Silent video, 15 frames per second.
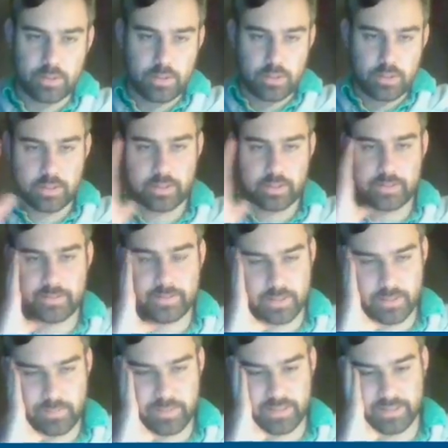And
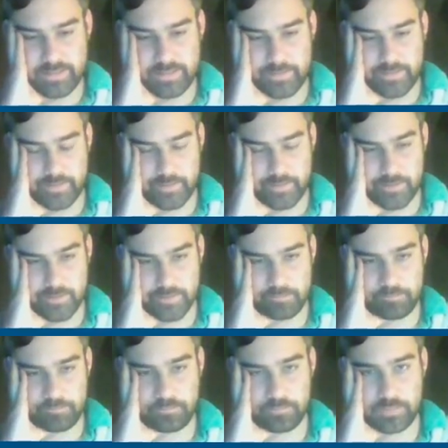pass the turn.
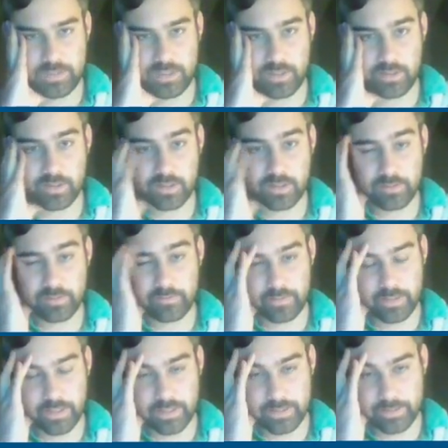Dark
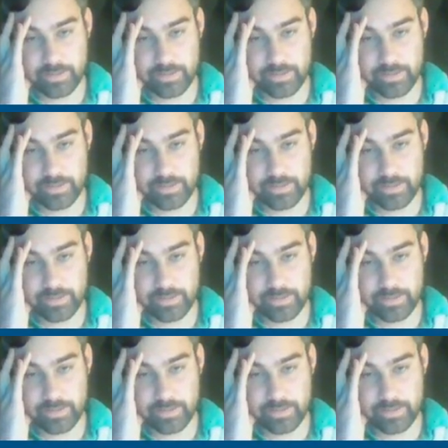Confidant.